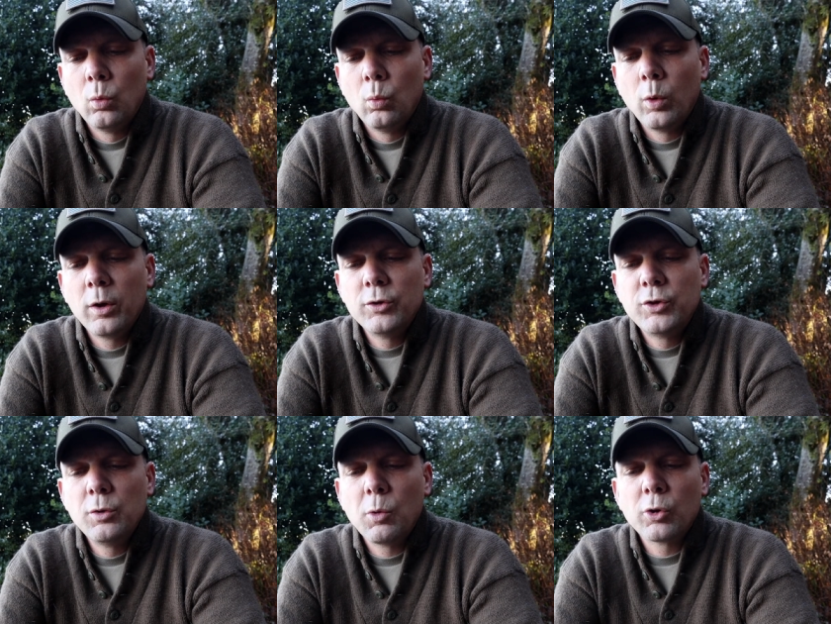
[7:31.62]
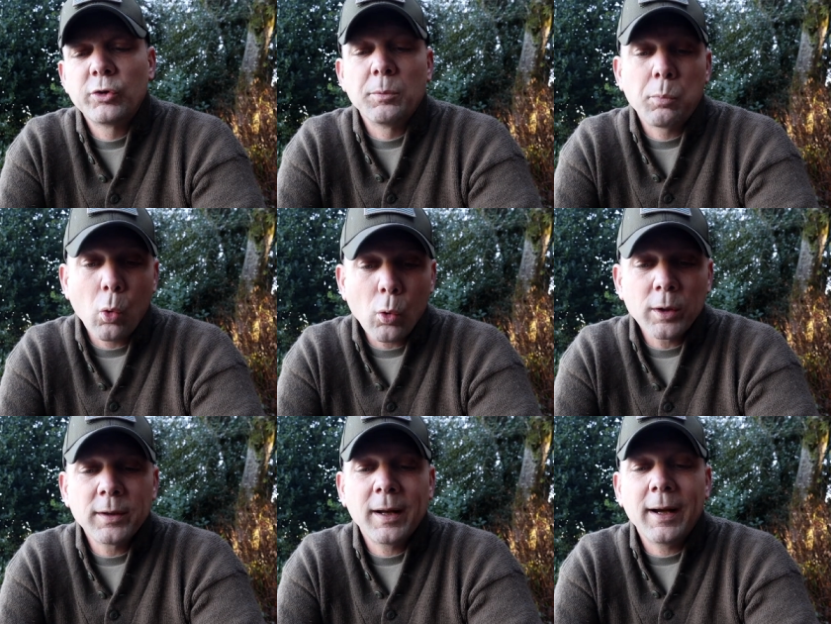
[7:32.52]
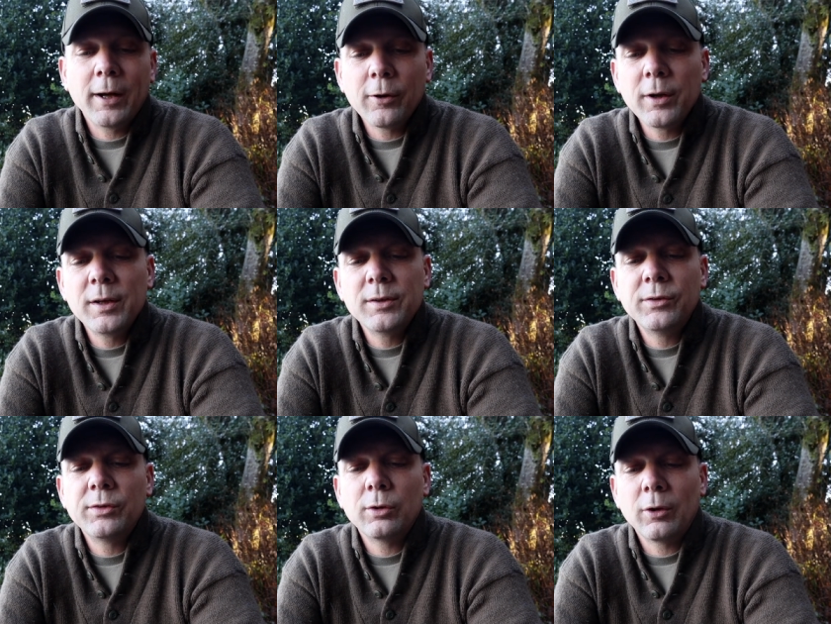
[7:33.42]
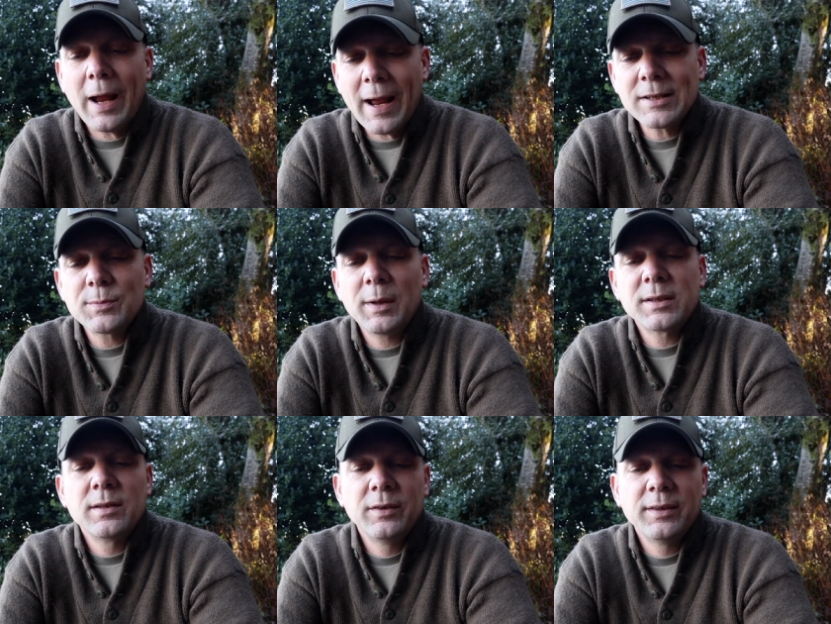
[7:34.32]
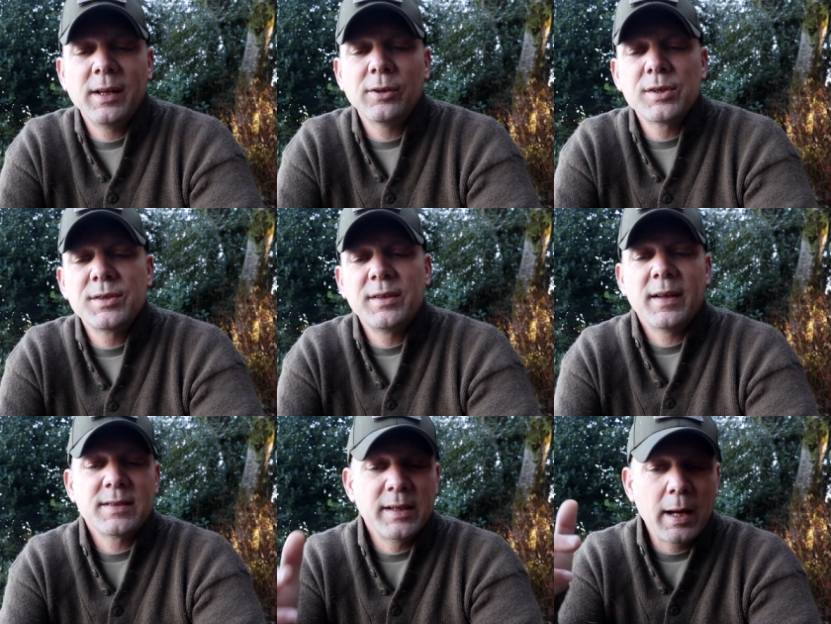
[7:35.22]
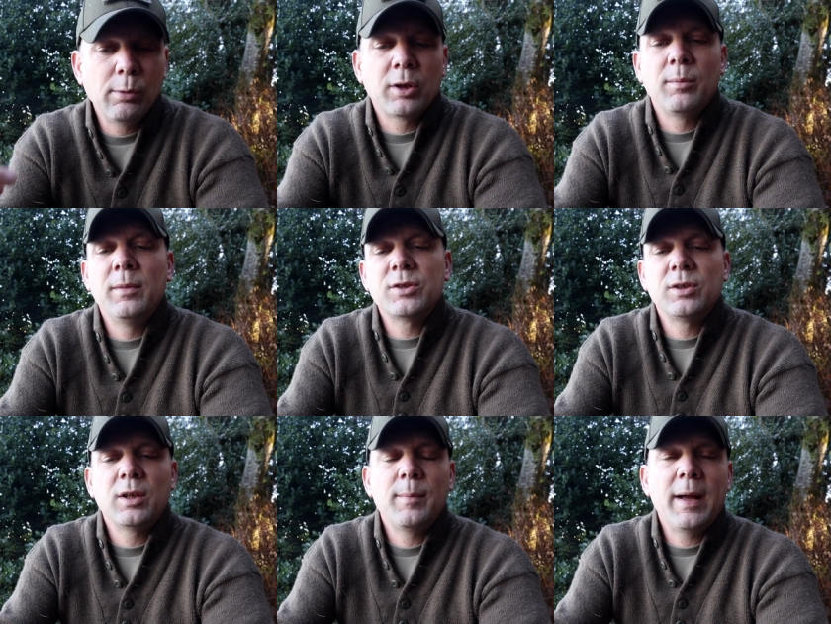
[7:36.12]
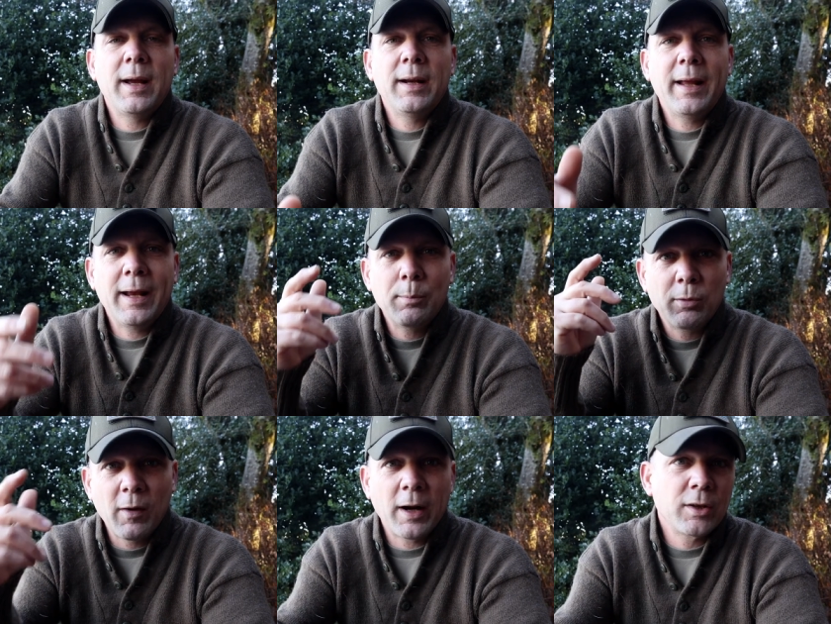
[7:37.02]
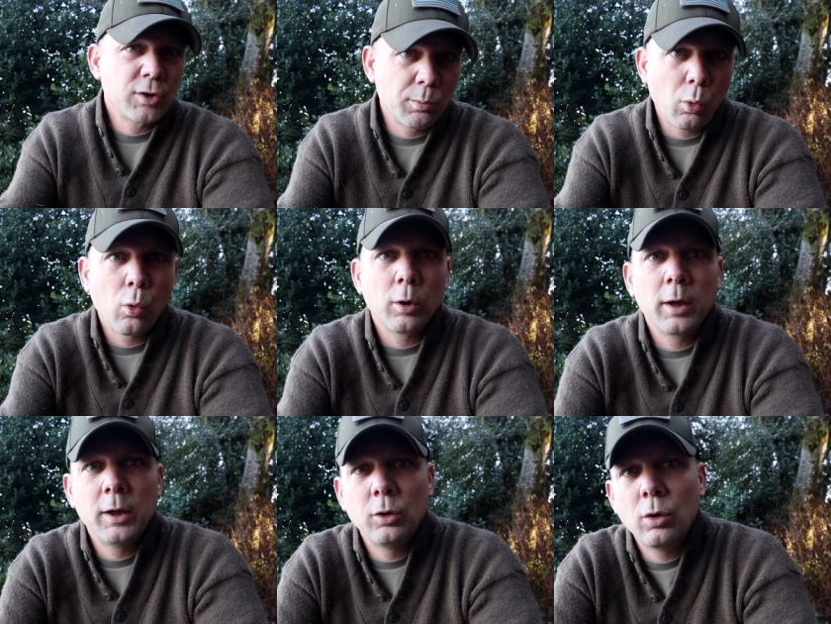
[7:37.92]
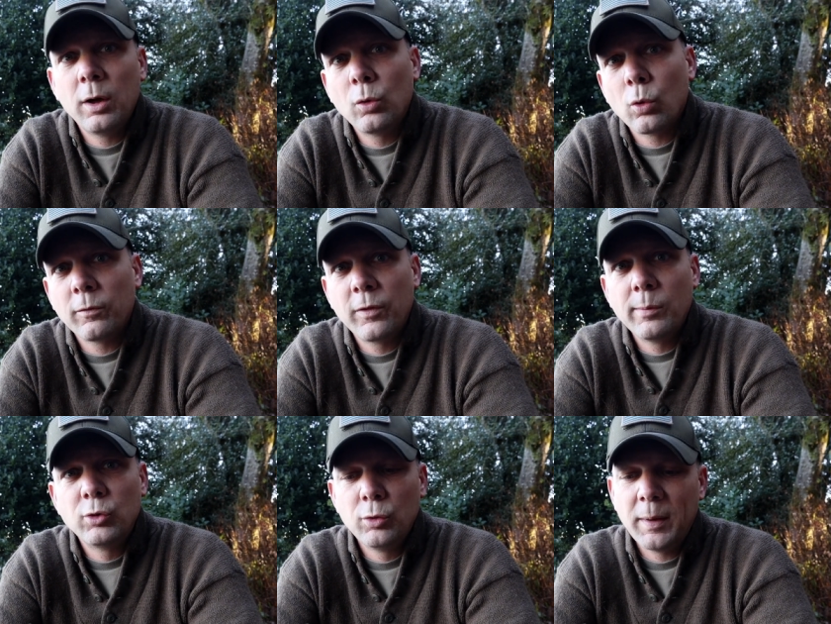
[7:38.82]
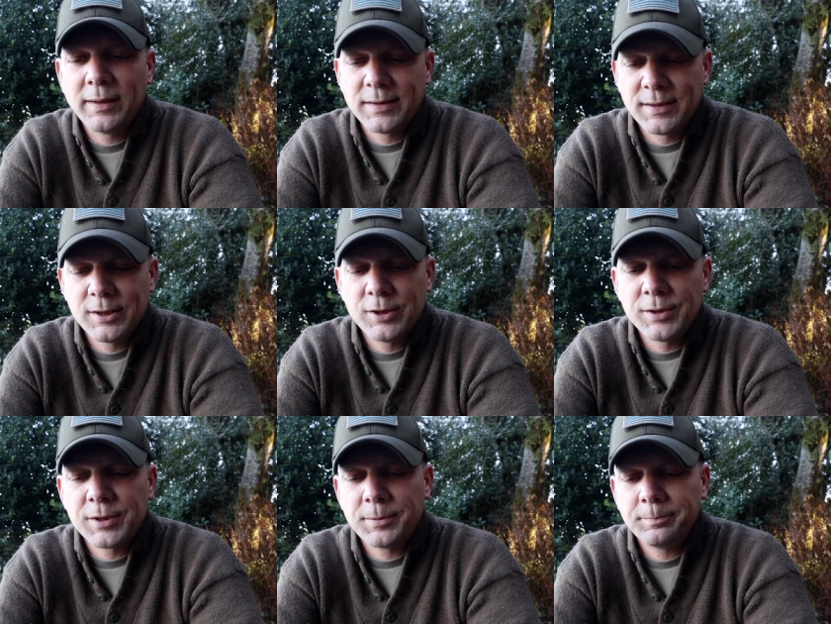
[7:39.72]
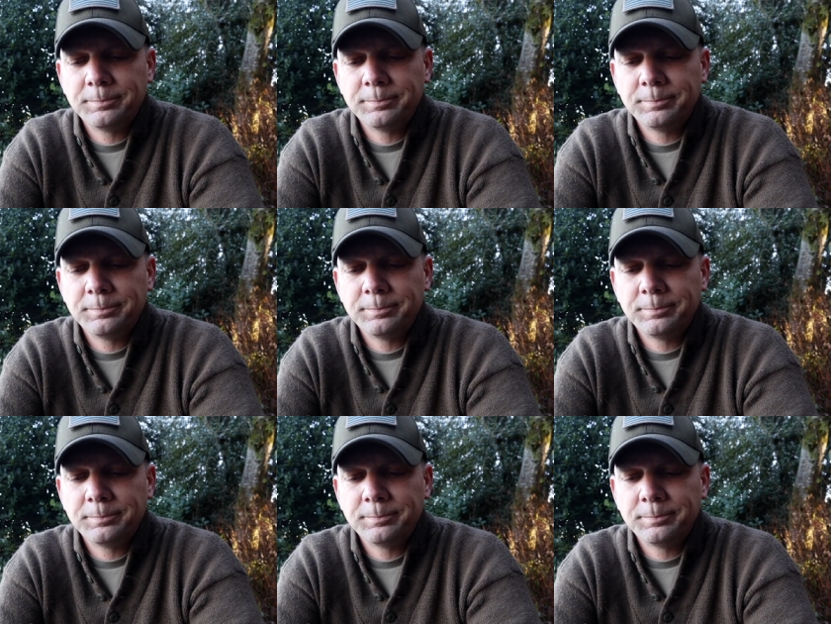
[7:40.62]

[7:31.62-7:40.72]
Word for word: What are the two most important areas or aspects of intelligence? And that's enabling commission command and providing support in, in order for them to make decisions.